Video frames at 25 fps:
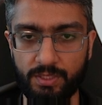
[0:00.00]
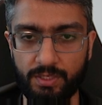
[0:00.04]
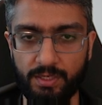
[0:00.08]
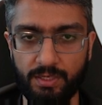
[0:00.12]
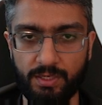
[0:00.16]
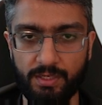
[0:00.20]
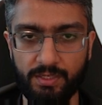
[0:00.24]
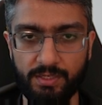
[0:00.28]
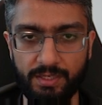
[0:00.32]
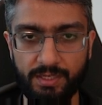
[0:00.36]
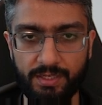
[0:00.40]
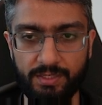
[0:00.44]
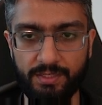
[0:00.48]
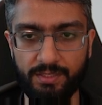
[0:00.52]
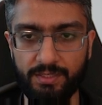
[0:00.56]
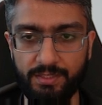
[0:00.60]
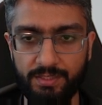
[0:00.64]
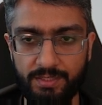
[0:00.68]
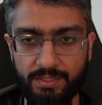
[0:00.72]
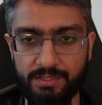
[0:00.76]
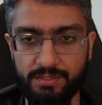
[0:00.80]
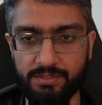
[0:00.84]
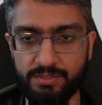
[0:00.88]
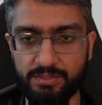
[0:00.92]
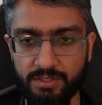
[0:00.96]
Again,
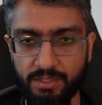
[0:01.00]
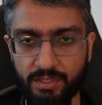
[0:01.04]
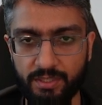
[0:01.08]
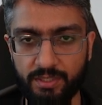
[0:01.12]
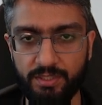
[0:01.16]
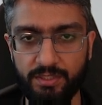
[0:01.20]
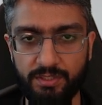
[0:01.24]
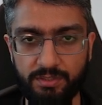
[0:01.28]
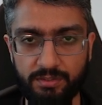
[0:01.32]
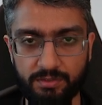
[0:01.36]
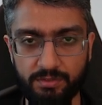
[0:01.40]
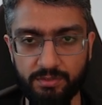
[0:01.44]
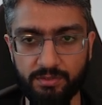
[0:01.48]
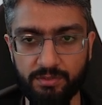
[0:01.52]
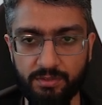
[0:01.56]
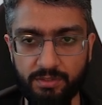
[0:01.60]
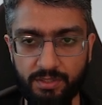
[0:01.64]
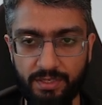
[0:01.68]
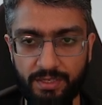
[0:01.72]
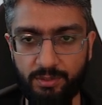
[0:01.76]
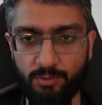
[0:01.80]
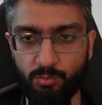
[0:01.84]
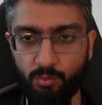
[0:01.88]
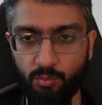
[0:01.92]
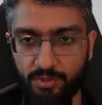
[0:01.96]
inside
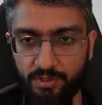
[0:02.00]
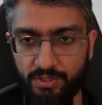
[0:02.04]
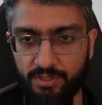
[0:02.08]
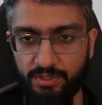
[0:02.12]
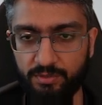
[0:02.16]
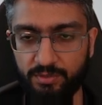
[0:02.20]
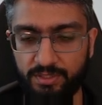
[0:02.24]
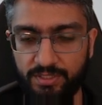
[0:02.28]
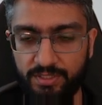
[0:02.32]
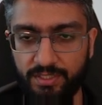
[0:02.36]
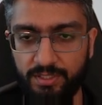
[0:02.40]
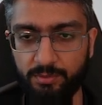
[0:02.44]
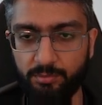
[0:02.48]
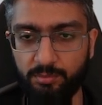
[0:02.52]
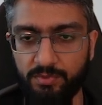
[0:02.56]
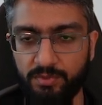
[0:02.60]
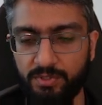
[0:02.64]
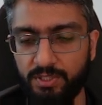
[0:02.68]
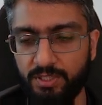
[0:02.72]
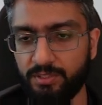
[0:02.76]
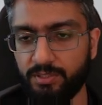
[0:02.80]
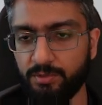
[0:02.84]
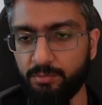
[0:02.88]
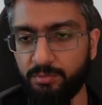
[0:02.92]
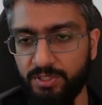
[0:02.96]
and what
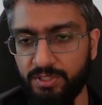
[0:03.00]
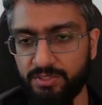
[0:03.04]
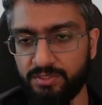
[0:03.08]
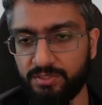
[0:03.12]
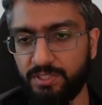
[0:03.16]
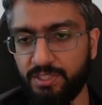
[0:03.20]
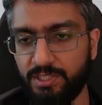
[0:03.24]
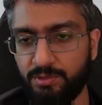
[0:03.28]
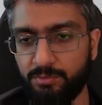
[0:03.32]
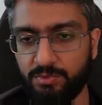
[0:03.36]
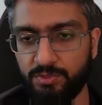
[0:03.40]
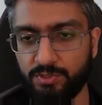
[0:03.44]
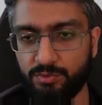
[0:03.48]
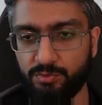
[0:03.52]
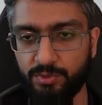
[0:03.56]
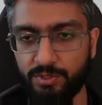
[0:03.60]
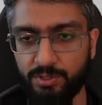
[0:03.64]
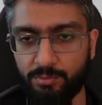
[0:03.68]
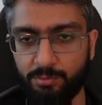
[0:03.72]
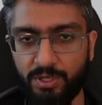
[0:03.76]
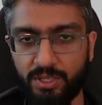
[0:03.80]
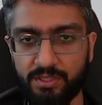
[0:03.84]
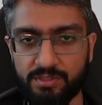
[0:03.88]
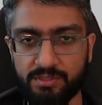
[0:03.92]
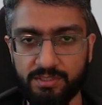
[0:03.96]
database tables we're
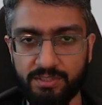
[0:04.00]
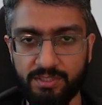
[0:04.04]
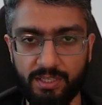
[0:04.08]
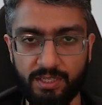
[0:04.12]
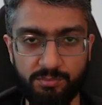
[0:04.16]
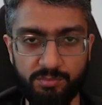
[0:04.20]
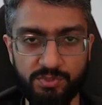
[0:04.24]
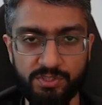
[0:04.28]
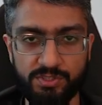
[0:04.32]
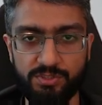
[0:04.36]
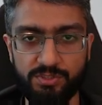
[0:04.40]
passing, I'm just